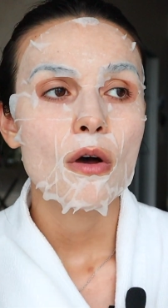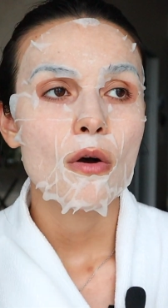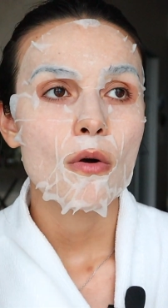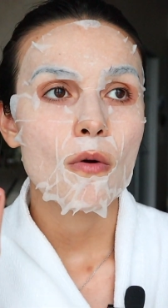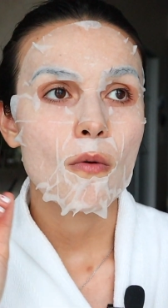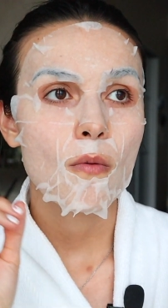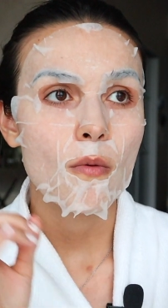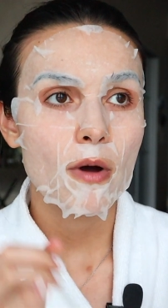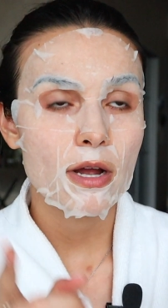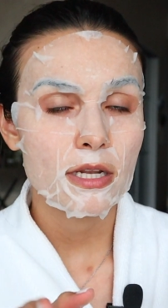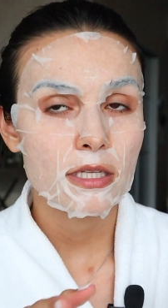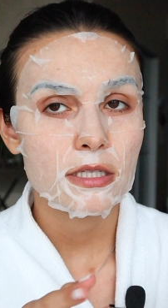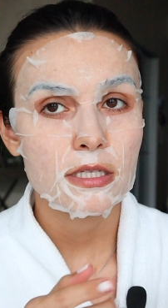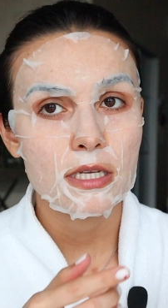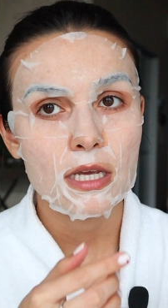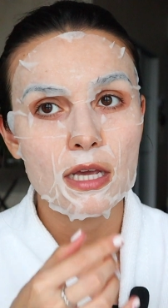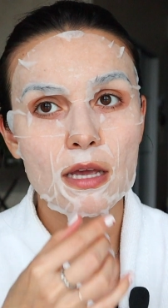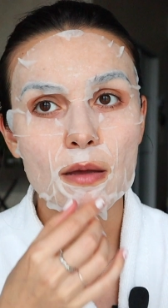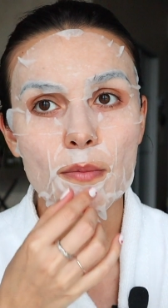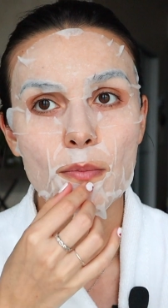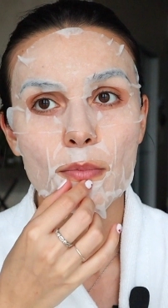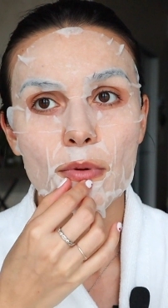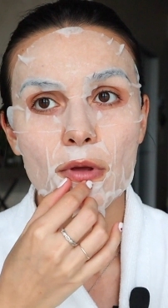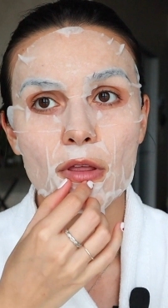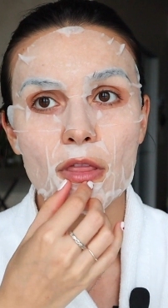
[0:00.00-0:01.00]
One
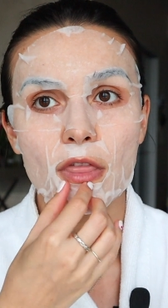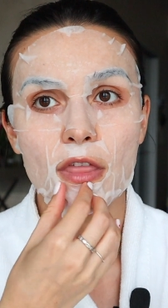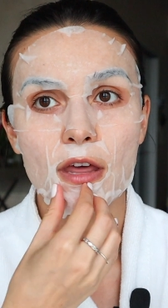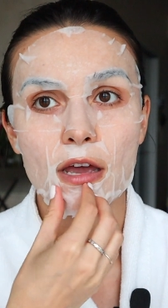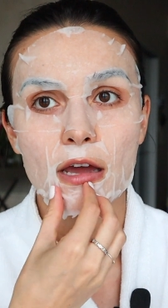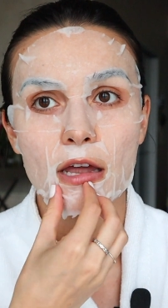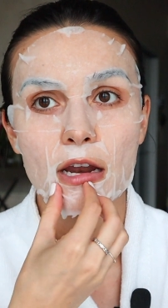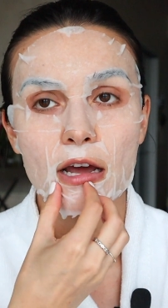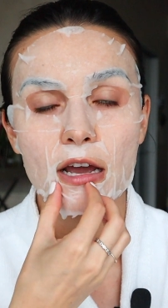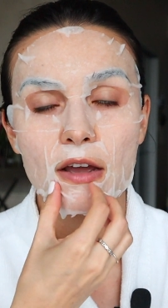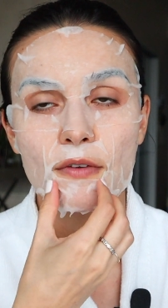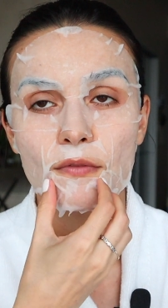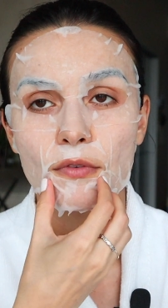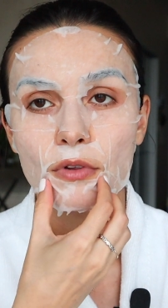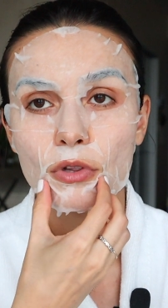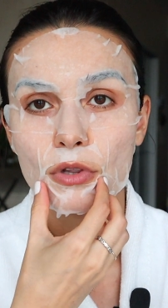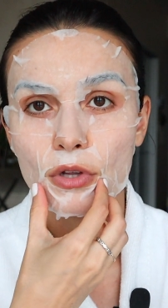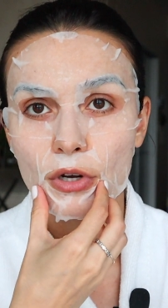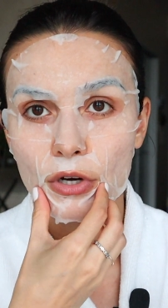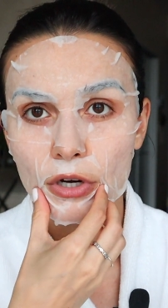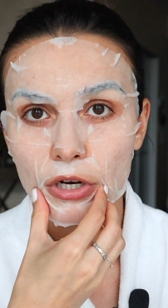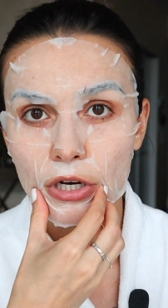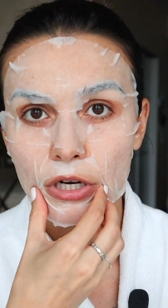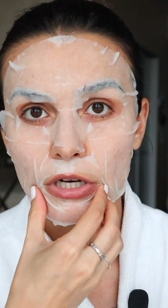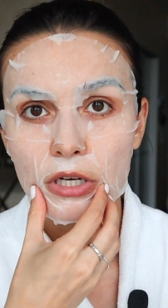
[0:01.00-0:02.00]
tip that I've
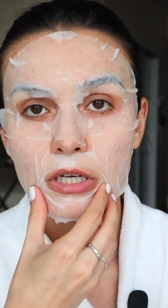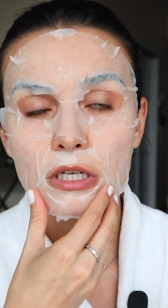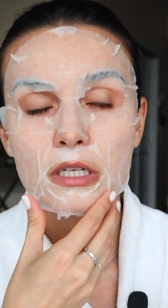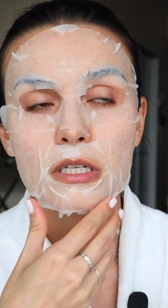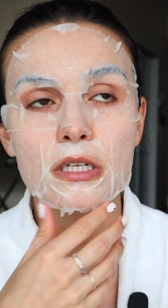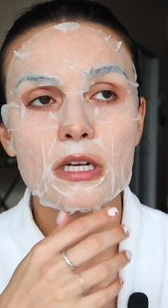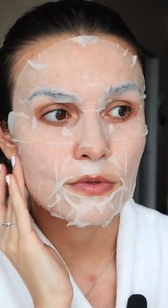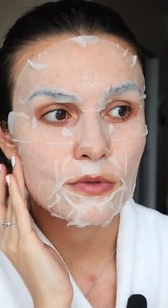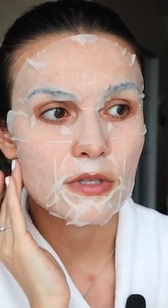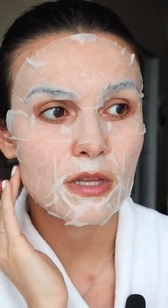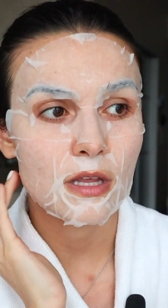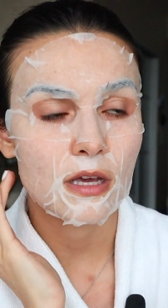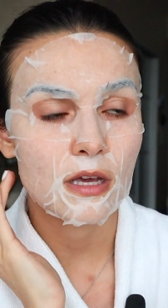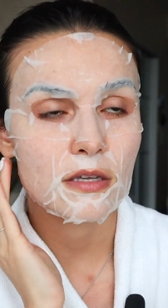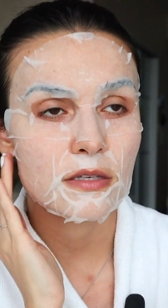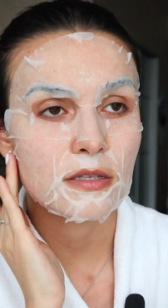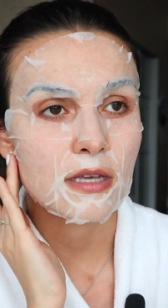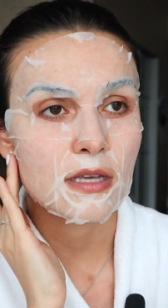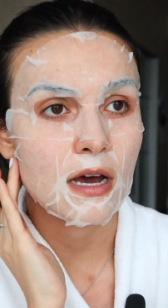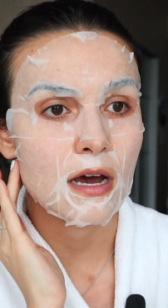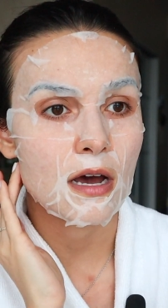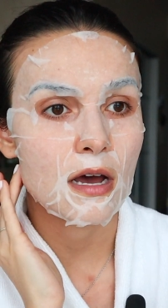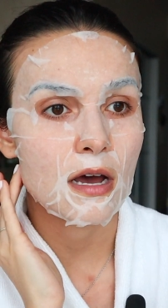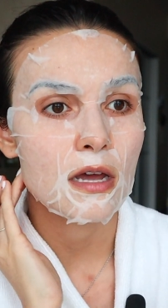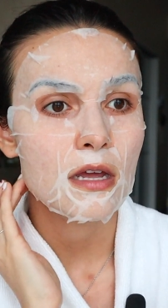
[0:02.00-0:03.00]
learned is
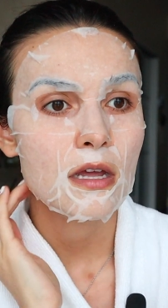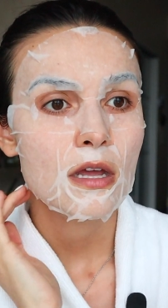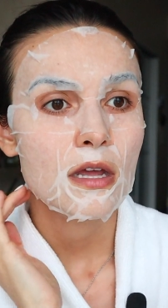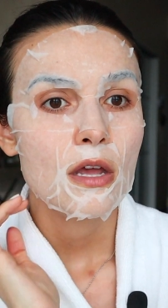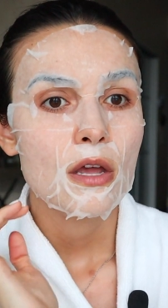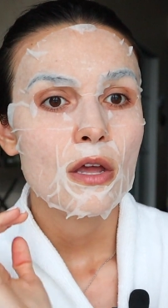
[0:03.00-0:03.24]
that